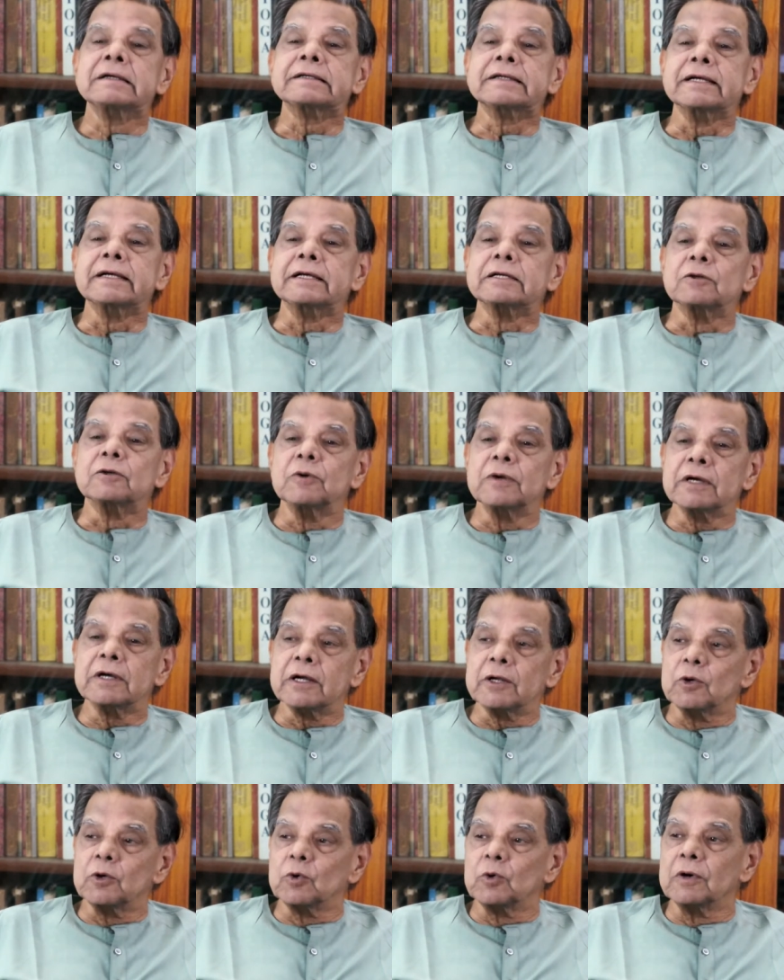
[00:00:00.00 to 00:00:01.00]
she is doing
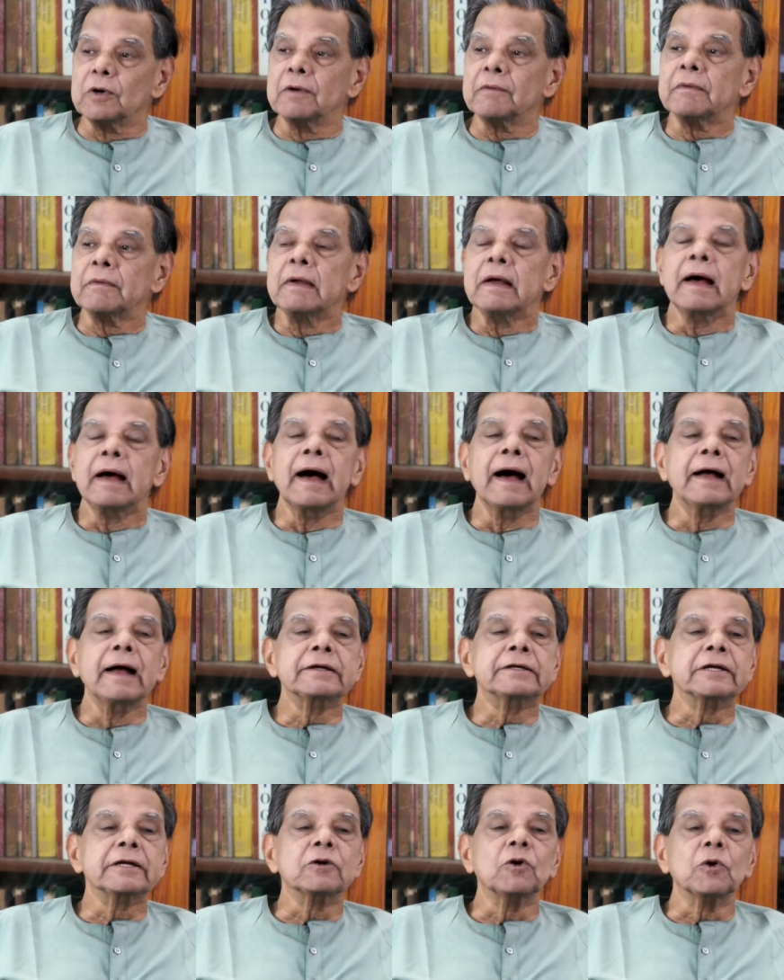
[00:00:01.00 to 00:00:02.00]
her yoga
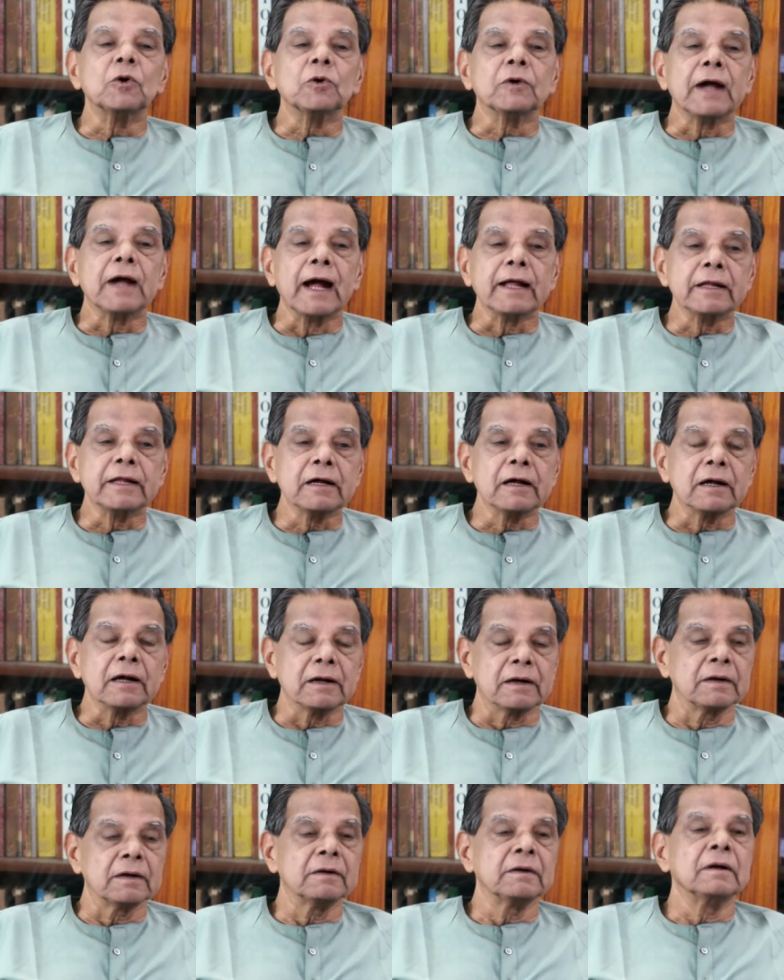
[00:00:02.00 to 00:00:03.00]
and she is going to
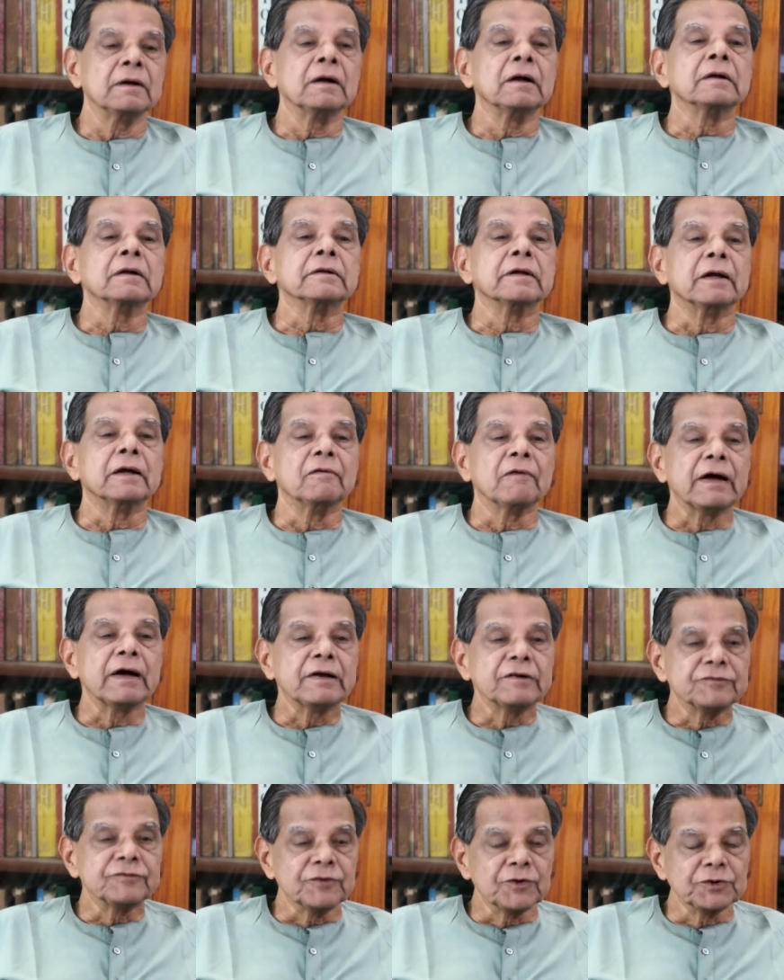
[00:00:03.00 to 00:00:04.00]
gather the
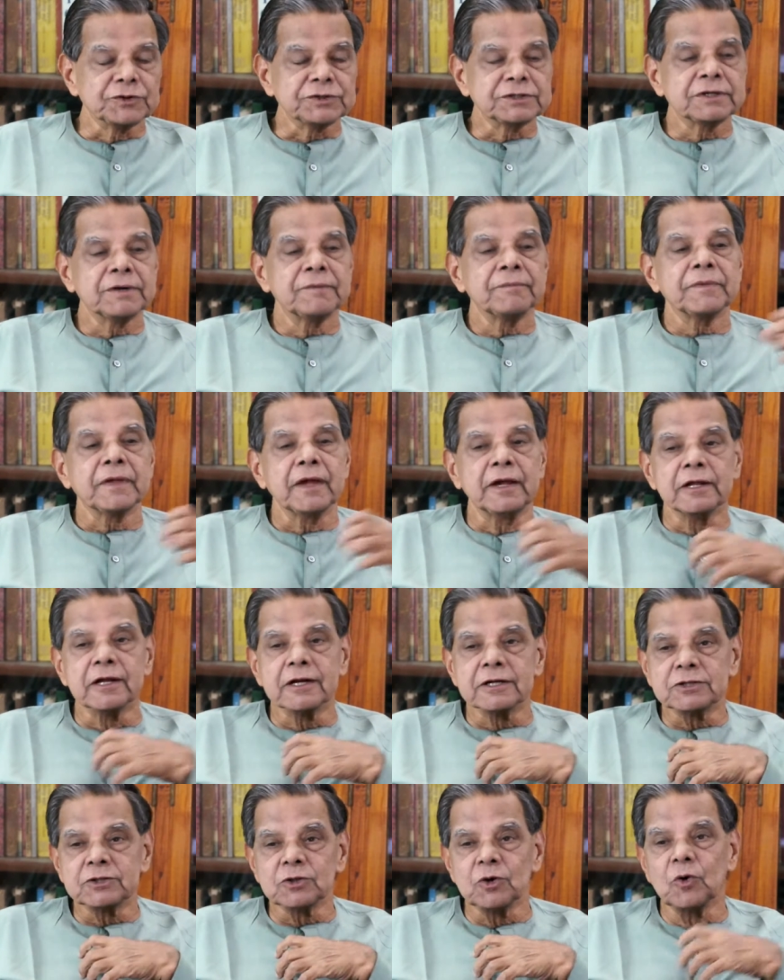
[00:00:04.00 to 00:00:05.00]
divine force in
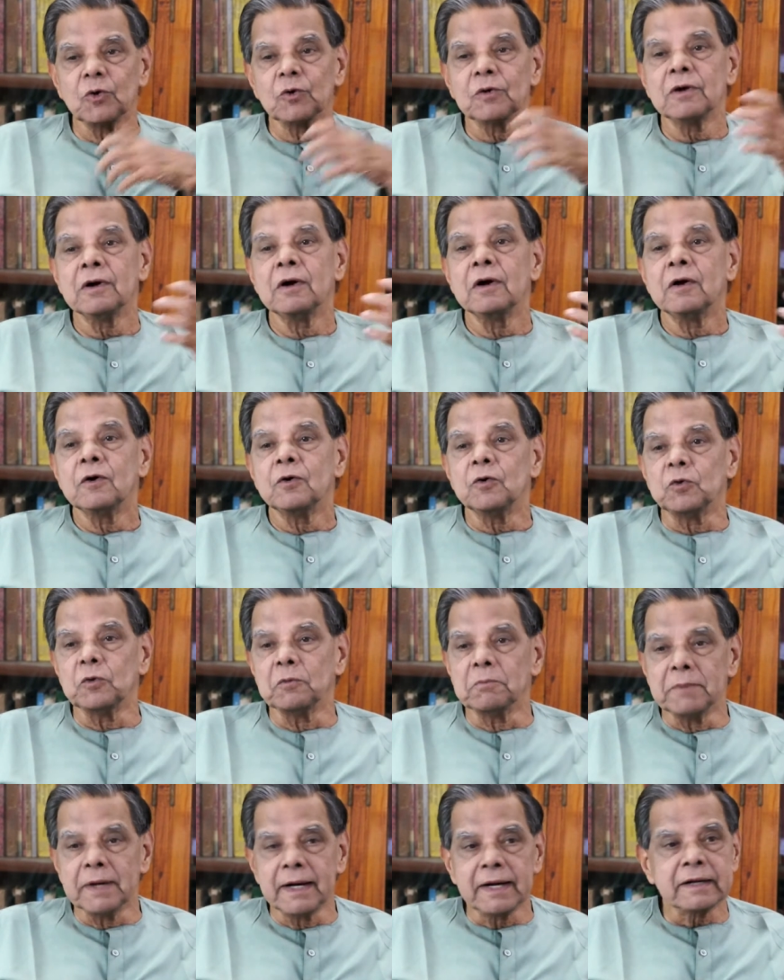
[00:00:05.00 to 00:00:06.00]
her soul
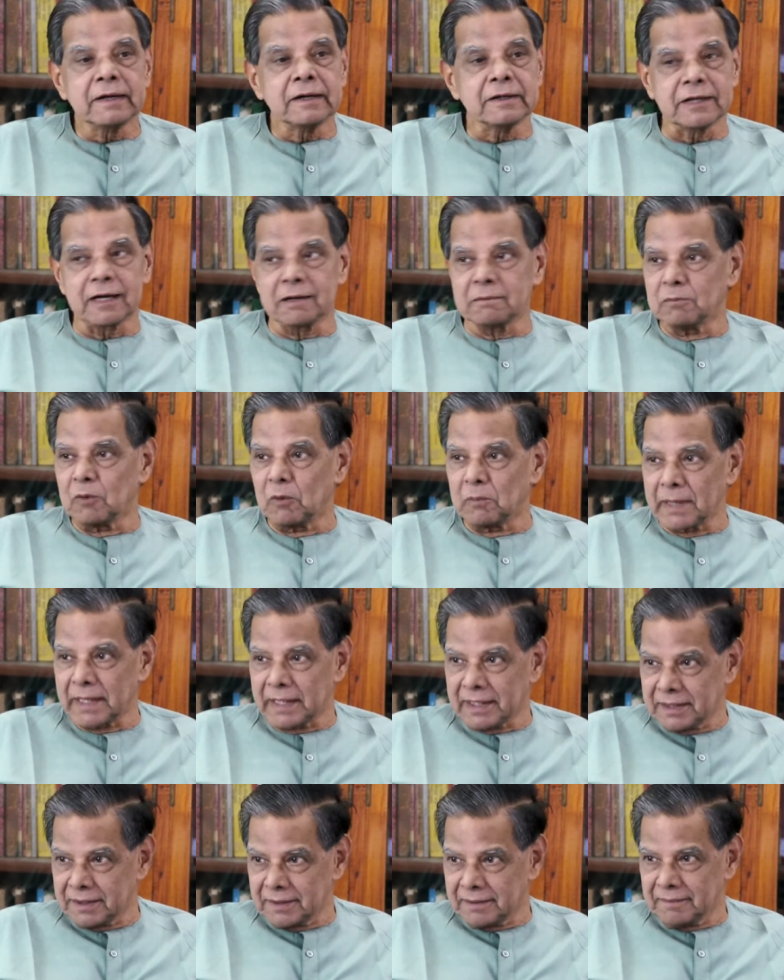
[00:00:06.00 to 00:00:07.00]
to meet that
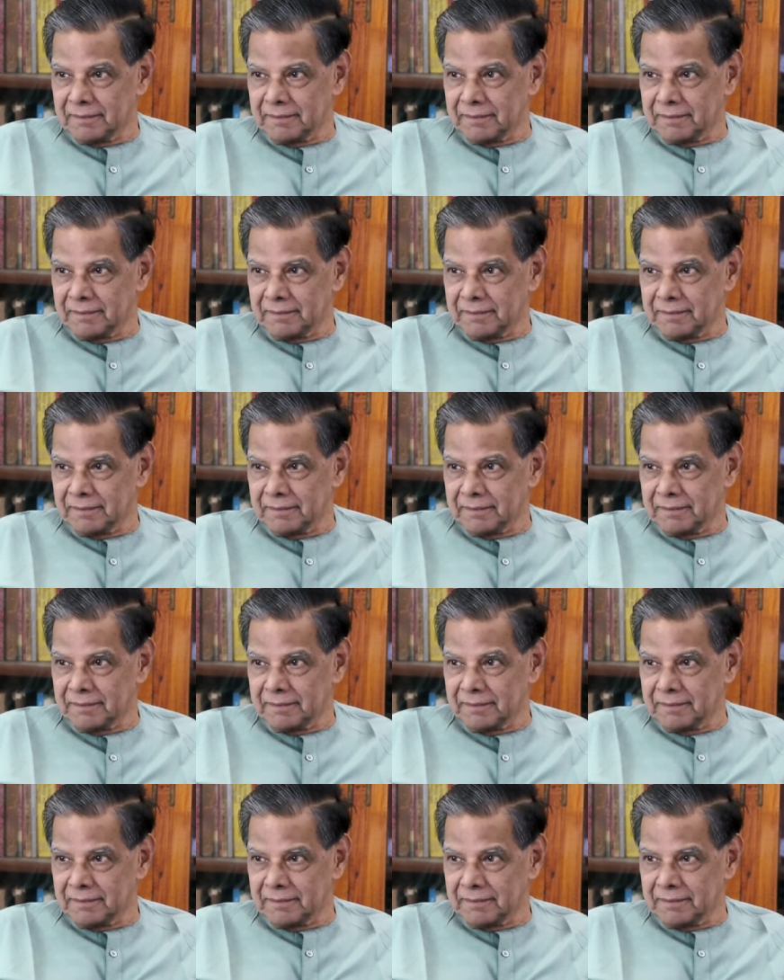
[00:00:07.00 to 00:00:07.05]
moment.